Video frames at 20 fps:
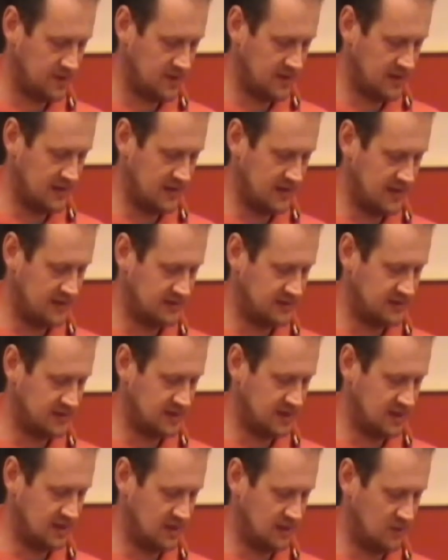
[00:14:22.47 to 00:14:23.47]
And that's
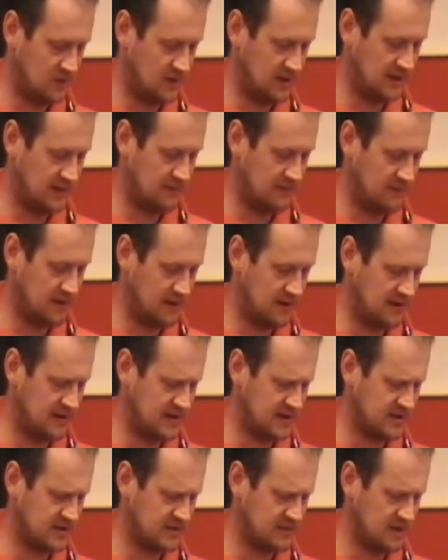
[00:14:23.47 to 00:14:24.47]
a work in
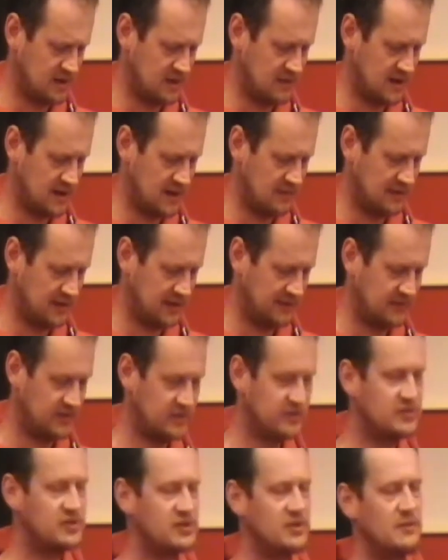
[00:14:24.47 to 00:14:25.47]
progress at the moment. I believe
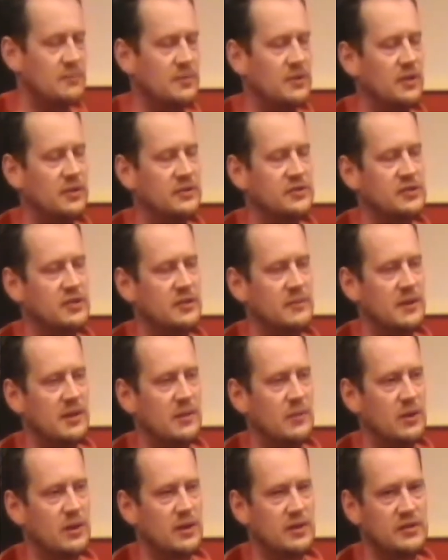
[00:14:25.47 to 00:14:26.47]
there's two boards that are
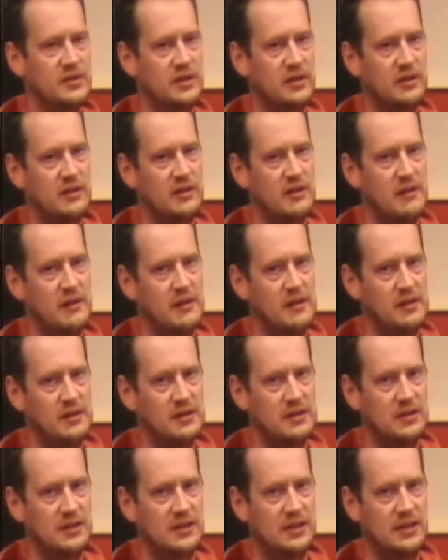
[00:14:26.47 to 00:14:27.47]
being worked on
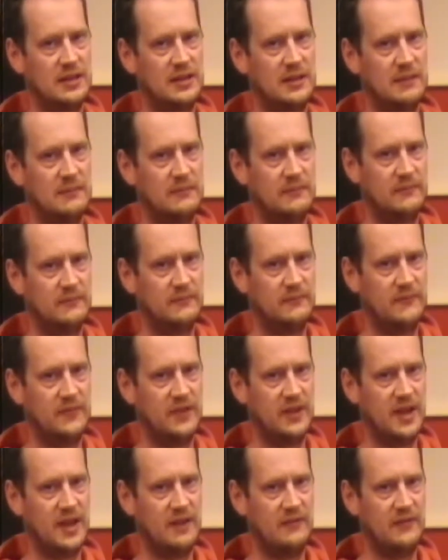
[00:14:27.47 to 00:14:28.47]

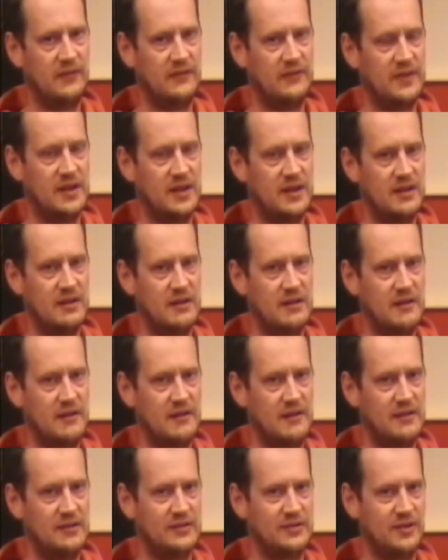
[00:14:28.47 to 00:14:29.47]
for the A15.
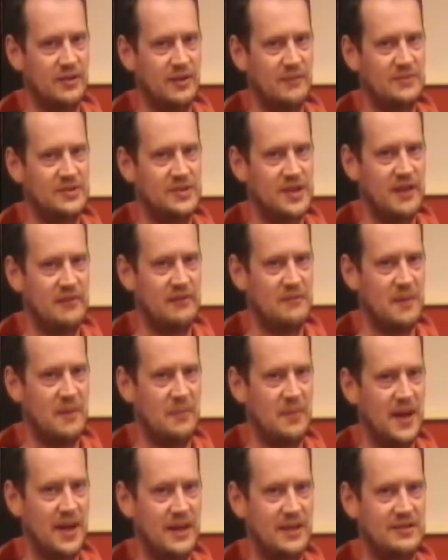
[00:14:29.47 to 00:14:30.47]
So I'm saving
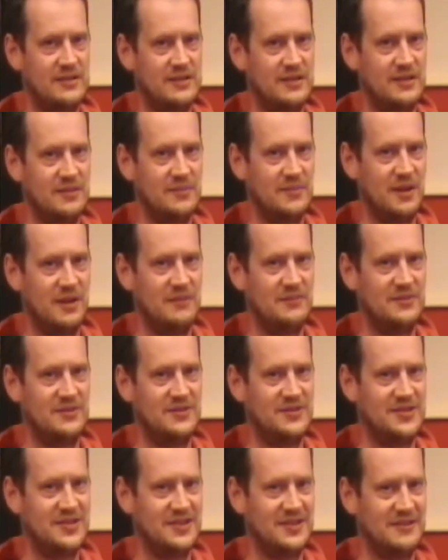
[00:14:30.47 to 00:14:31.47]
my pennies at the
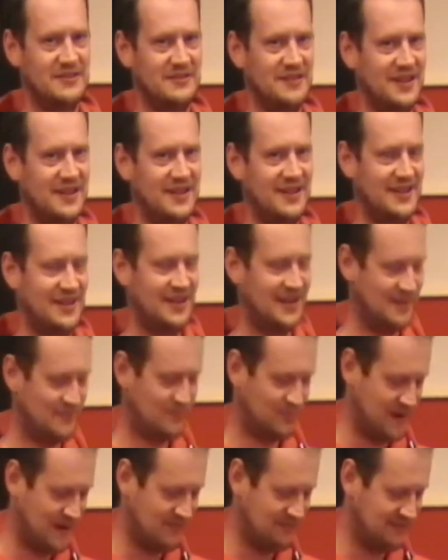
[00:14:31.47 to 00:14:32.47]
moment
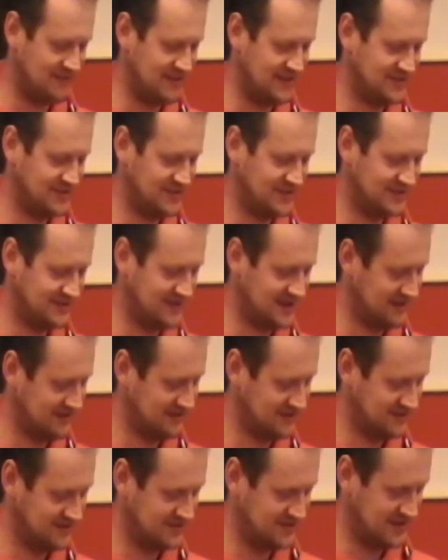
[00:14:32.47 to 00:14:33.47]
in preparation to
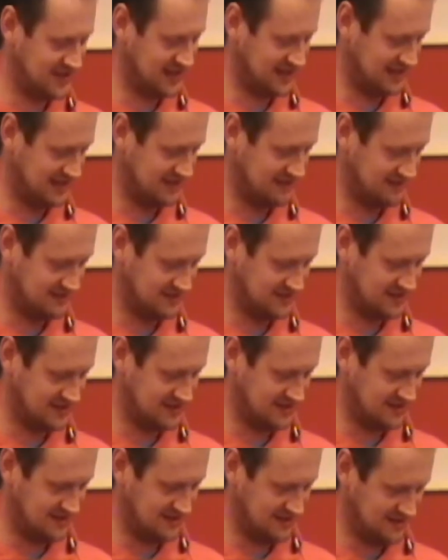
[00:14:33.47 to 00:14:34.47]
having to shell out
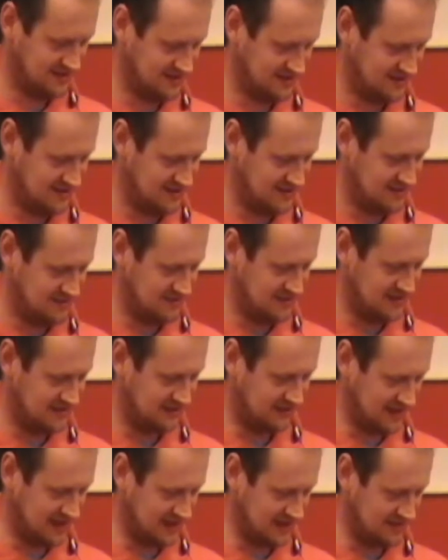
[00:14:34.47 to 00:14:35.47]
a bit
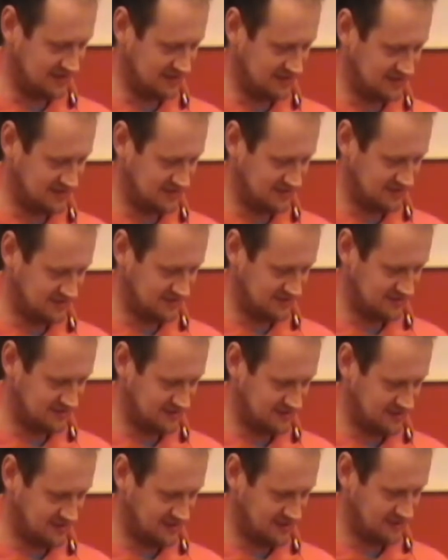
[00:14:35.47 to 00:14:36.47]
of cash,
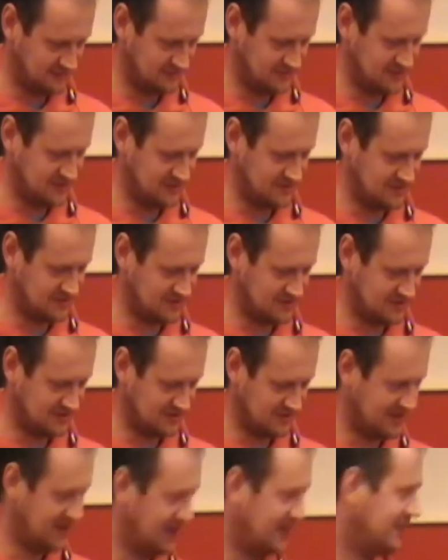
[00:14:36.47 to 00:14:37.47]
which I'm
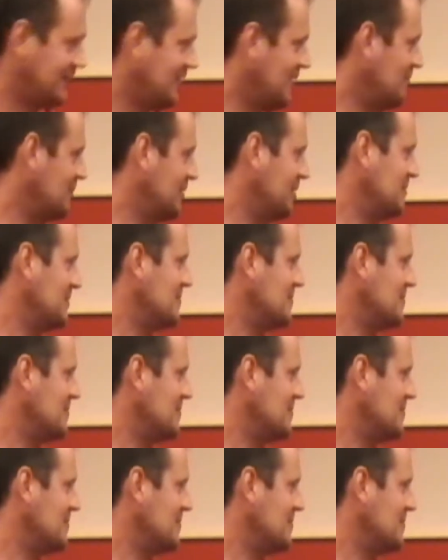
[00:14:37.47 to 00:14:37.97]
sure our company will be